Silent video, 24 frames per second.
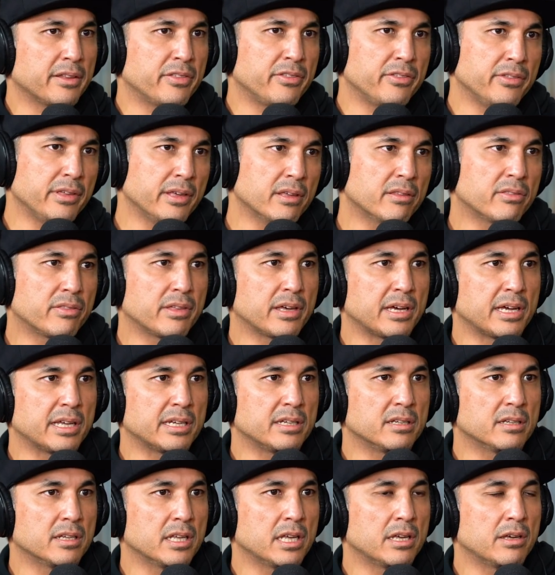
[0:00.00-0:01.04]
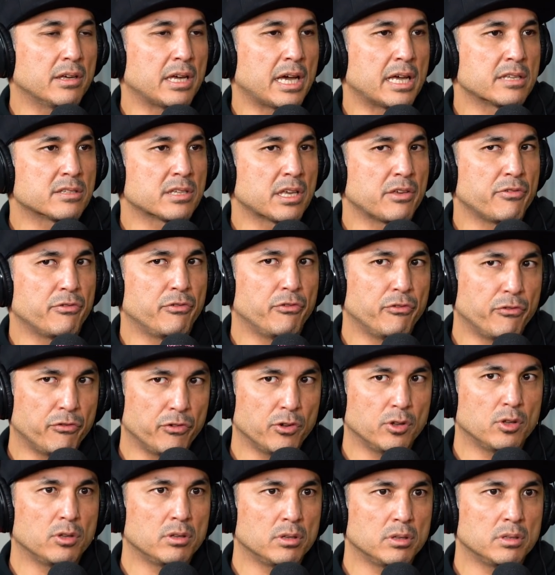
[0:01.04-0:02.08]
I think that as a
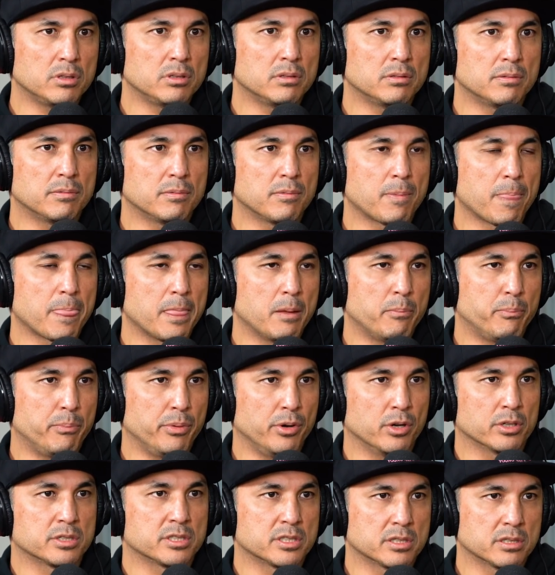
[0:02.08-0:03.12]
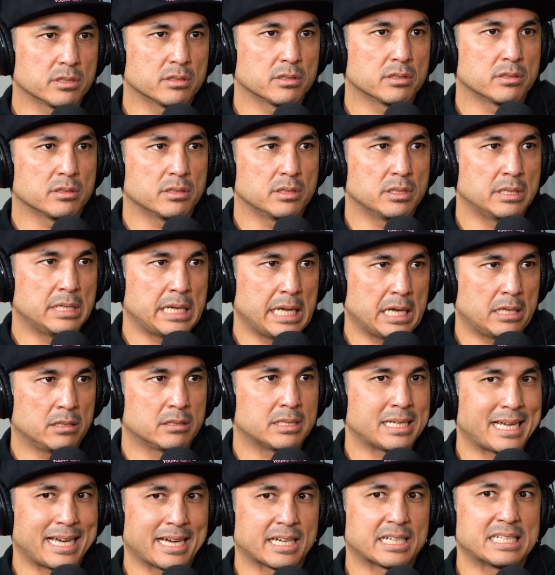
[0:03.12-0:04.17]
full booked nail
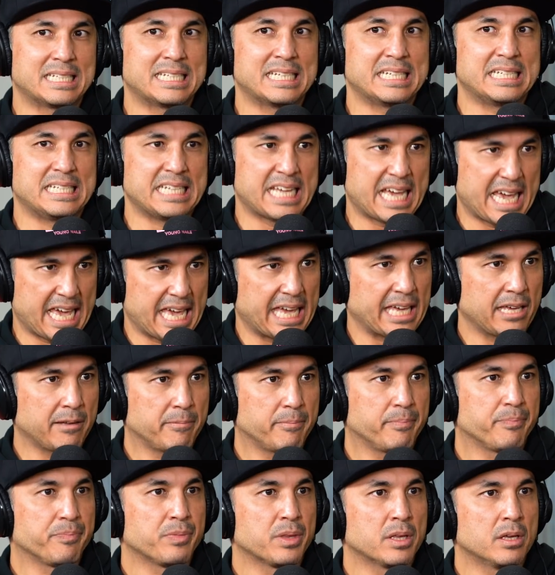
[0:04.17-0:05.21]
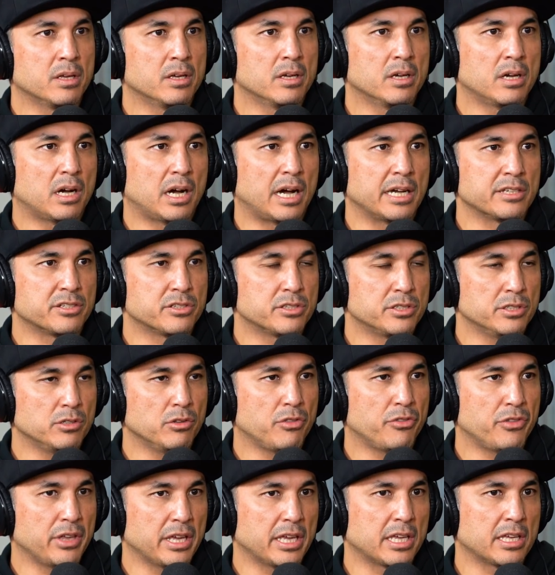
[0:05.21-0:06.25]
tech today, I
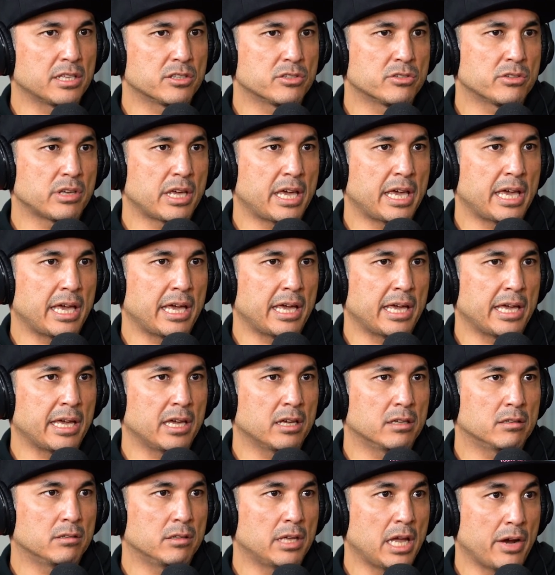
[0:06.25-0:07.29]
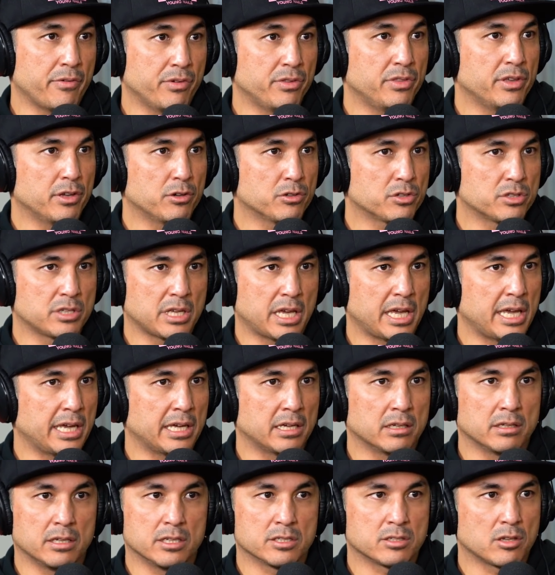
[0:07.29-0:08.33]
still think it's a, everything you're
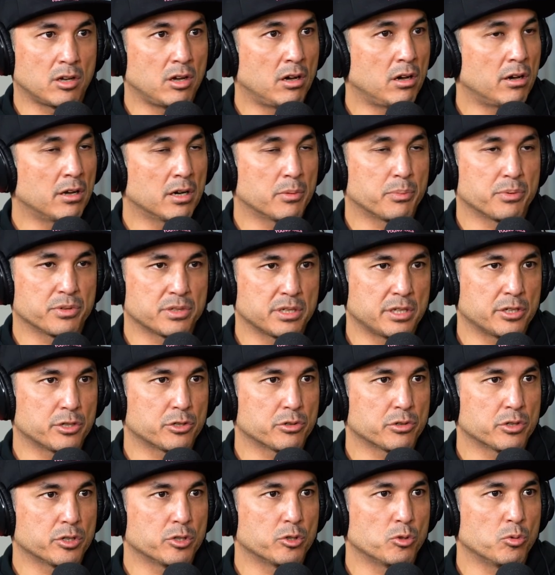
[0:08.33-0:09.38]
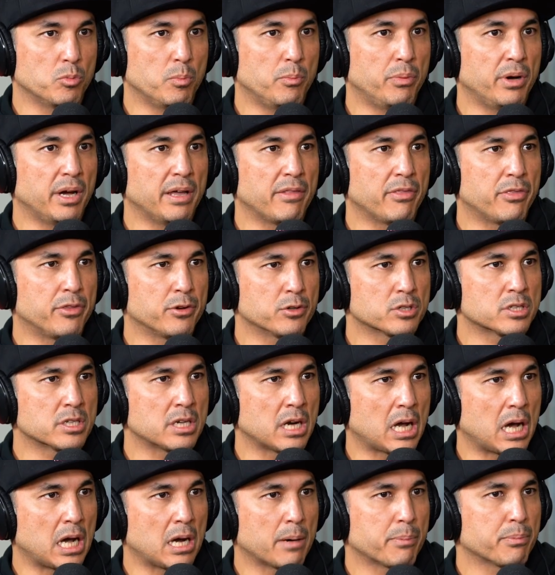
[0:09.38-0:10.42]
saying is a hundred percent true, but there's
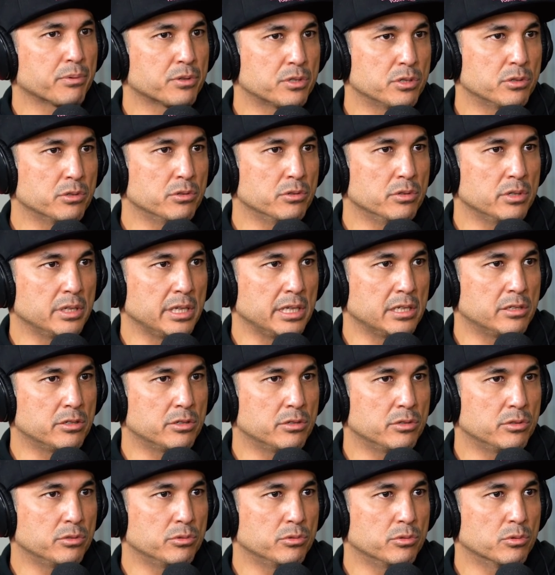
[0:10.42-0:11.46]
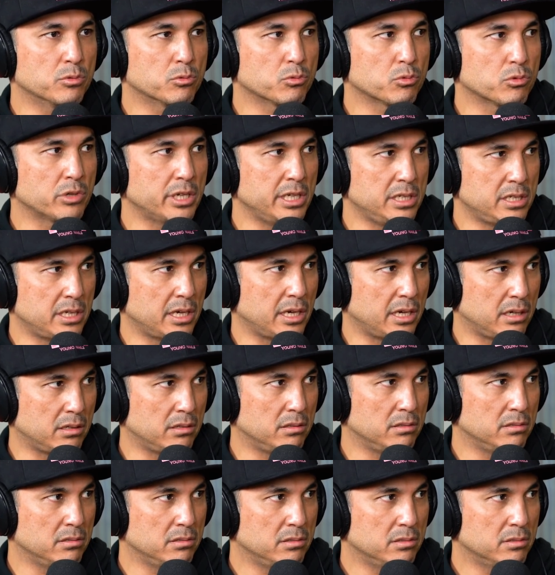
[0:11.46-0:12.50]
an opportunity to
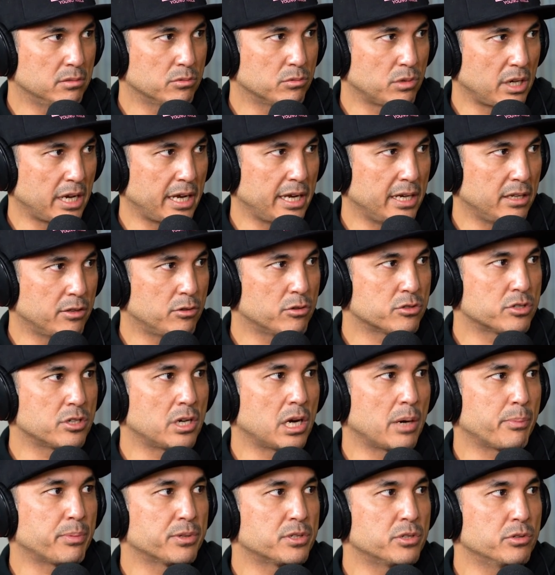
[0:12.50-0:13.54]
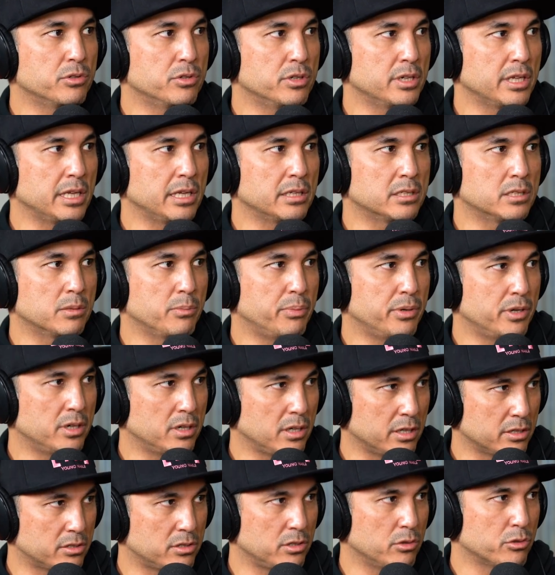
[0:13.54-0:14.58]
retail. Right? There's no. an opportunity to put
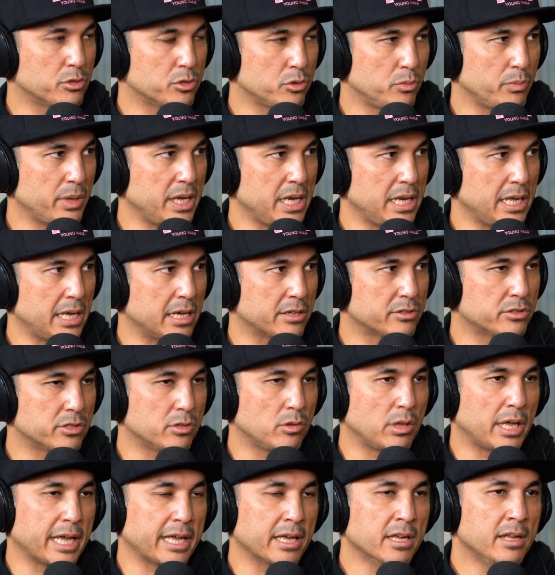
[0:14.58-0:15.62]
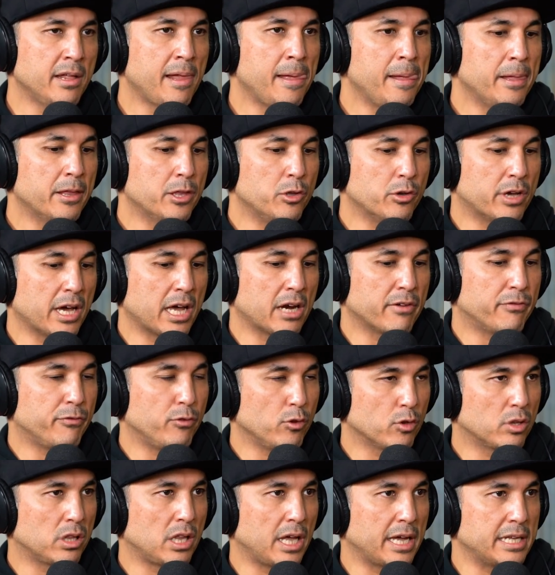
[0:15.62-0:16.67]
it on social media. So like, you got a
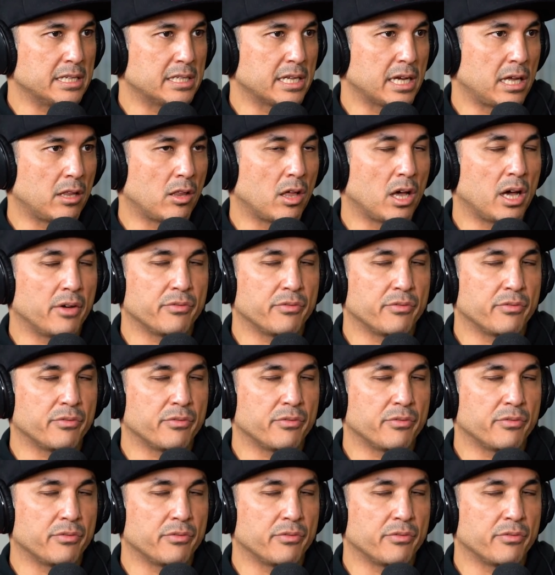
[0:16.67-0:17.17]
full clientele, yep.